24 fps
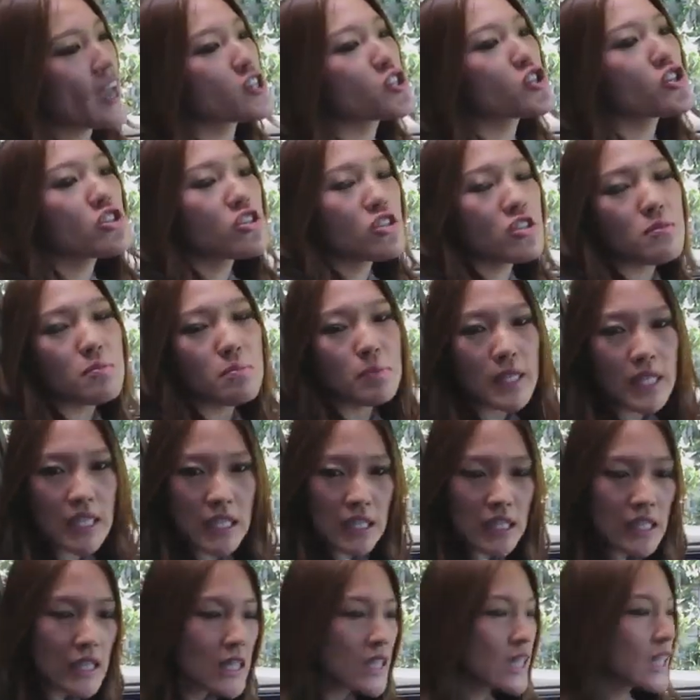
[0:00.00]
should be
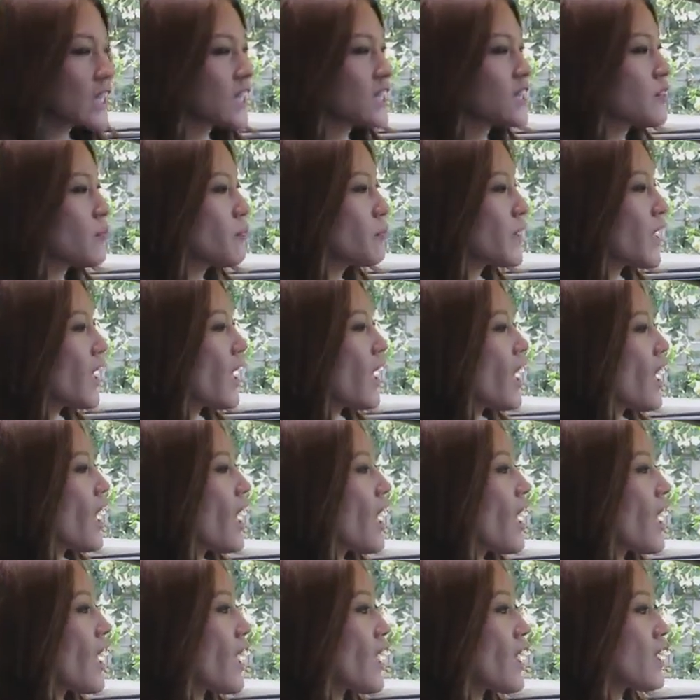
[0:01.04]
clean.
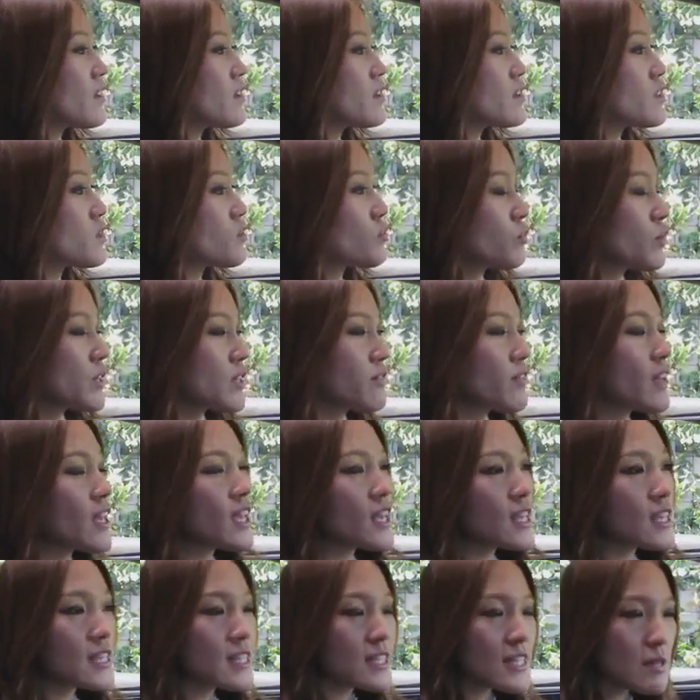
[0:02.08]
And we've
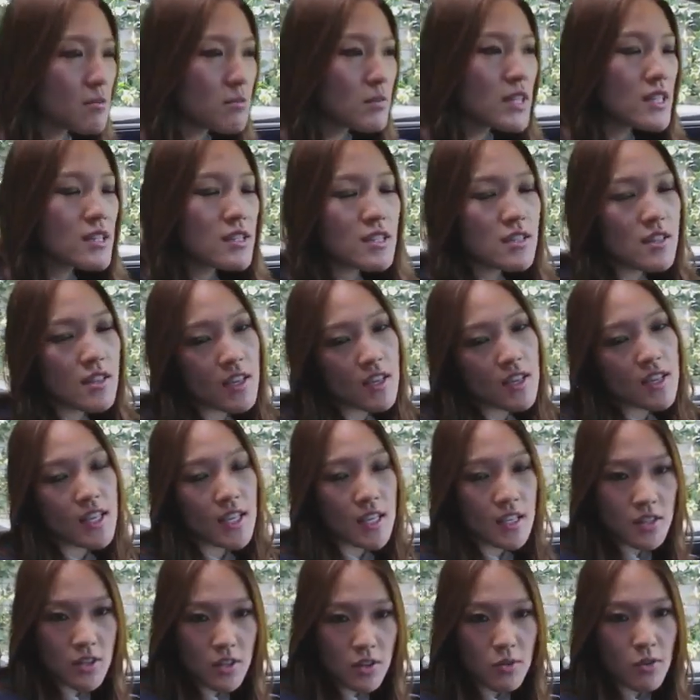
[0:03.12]
seamlessly
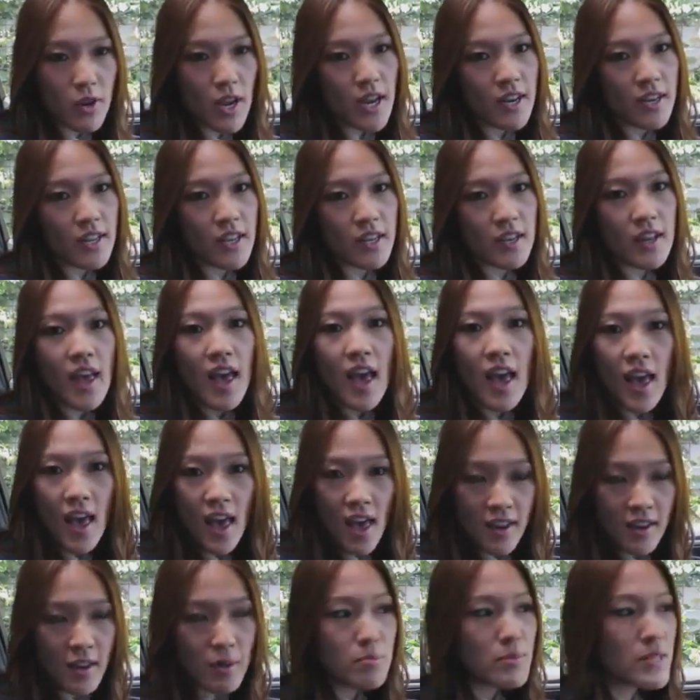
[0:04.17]
integrated
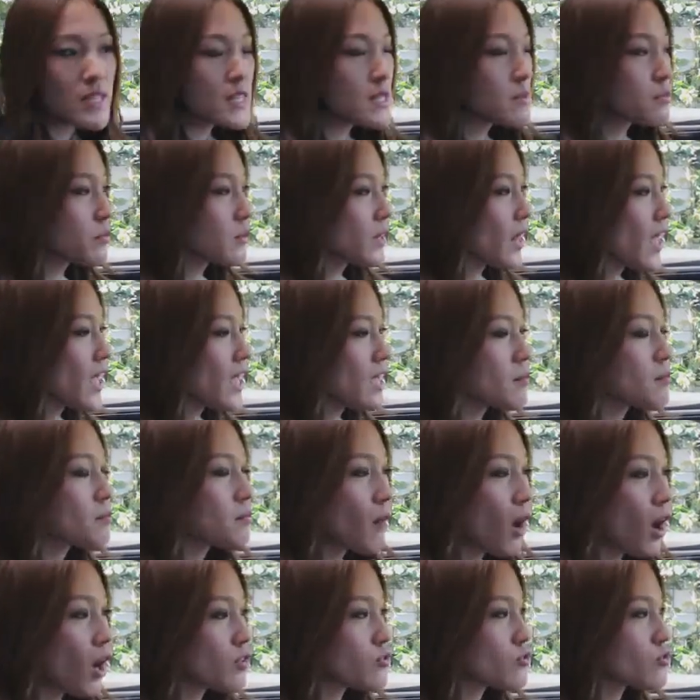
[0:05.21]
head-up display
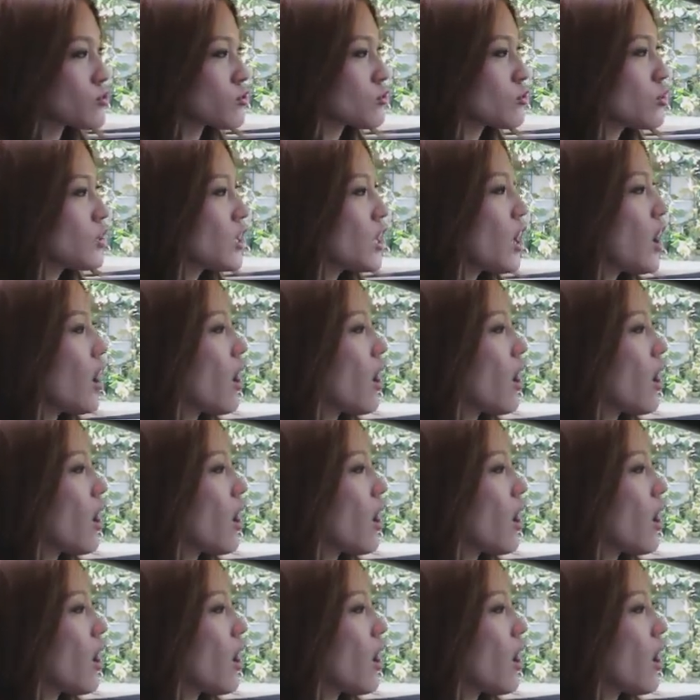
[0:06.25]
module